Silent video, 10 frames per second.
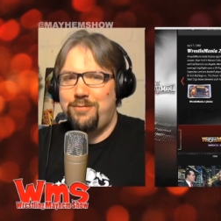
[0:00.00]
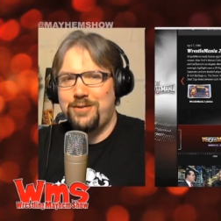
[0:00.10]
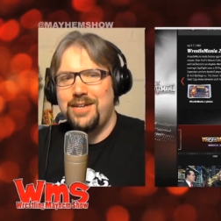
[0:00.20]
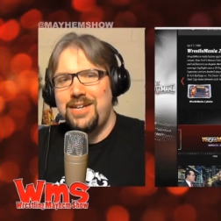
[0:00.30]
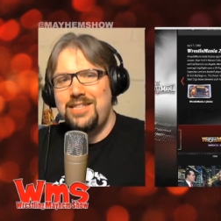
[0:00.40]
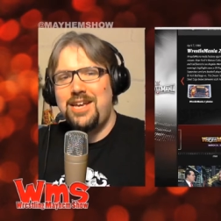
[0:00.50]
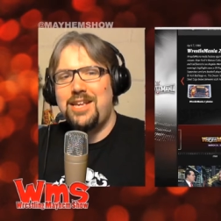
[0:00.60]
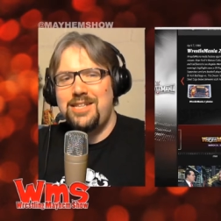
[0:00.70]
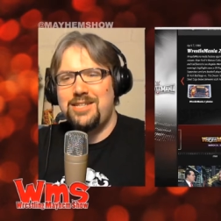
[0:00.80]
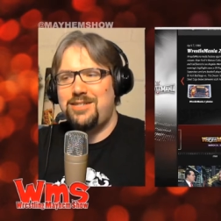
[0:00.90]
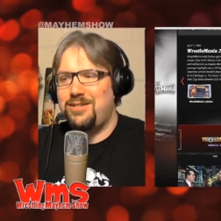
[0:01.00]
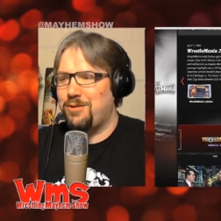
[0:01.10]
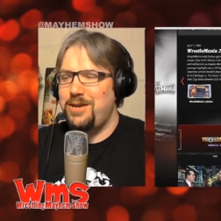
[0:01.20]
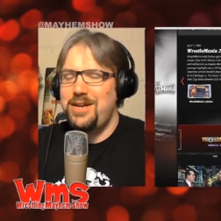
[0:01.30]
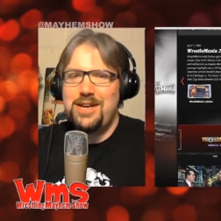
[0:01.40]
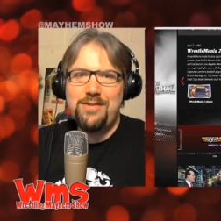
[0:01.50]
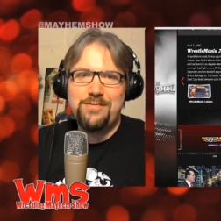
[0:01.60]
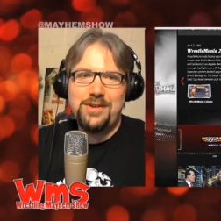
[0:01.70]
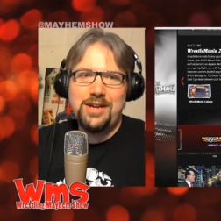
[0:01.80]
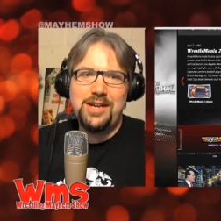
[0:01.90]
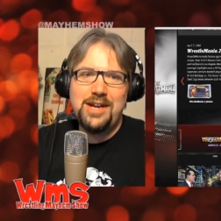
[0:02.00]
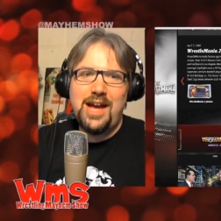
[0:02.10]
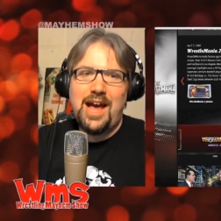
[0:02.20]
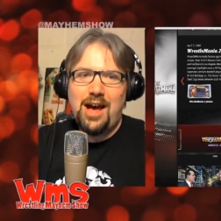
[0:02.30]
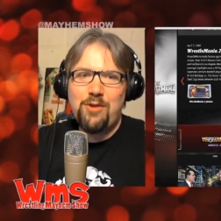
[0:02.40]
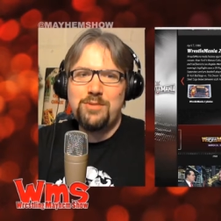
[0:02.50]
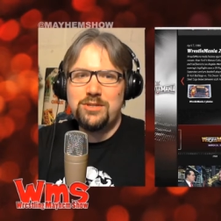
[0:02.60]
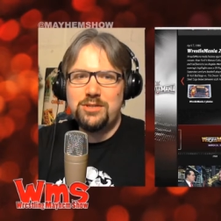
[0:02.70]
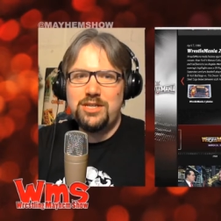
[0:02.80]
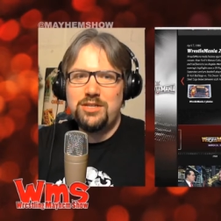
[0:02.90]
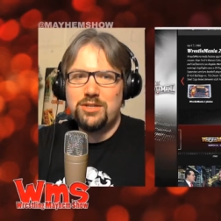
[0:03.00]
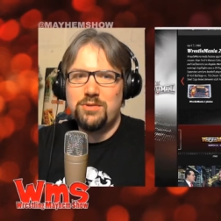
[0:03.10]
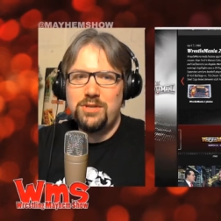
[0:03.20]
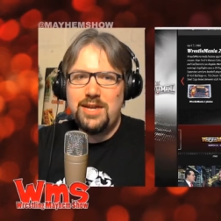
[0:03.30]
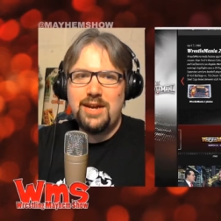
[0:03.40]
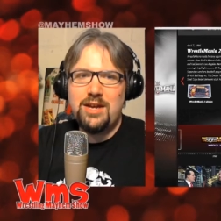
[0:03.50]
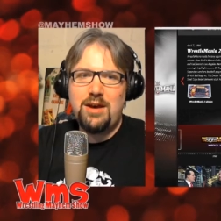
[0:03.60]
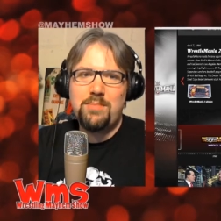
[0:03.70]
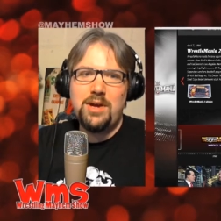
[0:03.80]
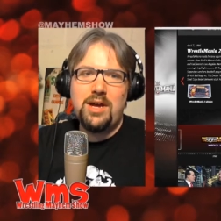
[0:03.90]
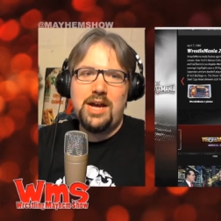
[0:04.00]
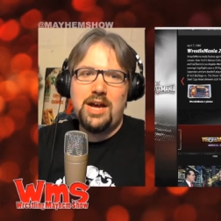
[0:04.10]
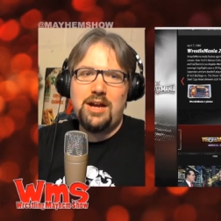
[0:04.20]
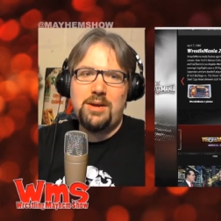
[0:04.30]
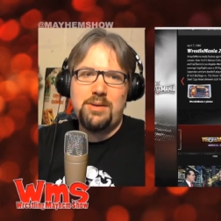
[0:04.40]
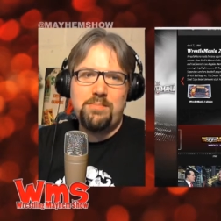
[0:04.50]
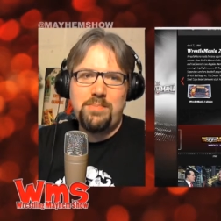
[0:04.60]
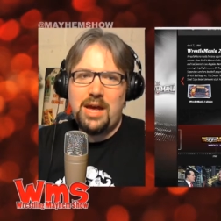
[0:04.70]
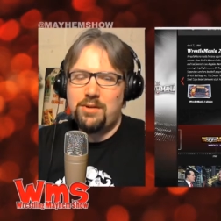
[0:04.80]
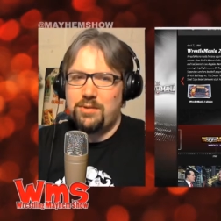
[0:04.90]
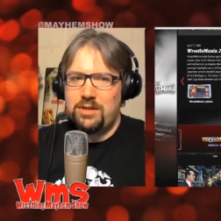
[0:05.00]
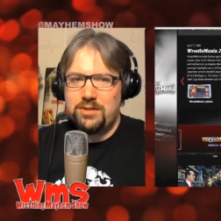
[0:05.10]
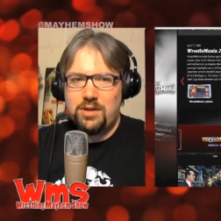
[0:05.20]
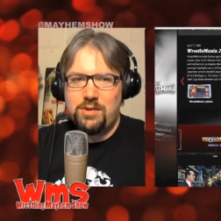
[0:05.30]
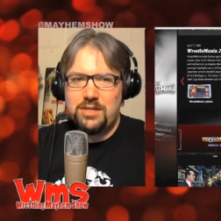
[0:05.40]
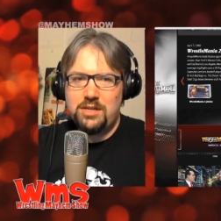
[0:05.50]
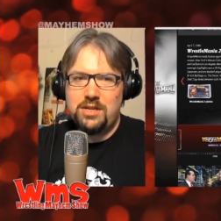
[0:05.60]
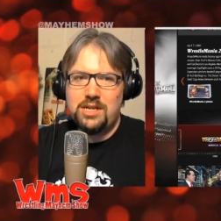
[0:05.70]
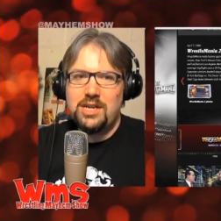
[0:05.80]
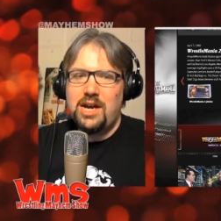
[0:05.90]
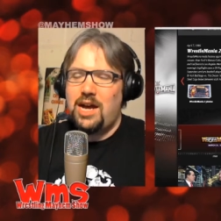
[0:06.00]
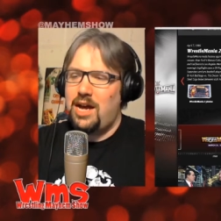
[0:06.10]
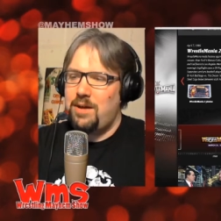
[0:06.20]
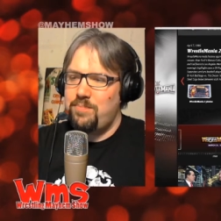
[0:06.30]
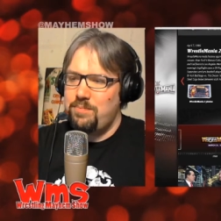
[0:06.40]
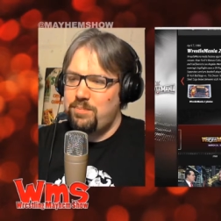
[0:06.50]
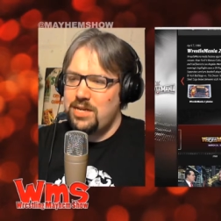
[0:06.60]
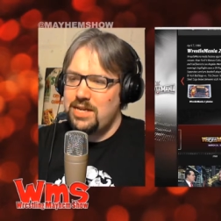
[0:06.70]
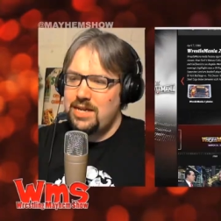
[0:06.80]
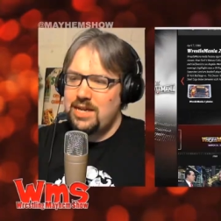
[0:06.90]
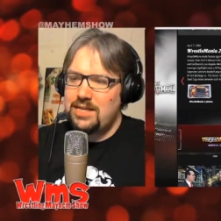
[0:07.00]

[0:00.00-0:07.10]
of telling the story of uh, how Mr. T screwed that up. Um, Battle Royal is always good, um, but it,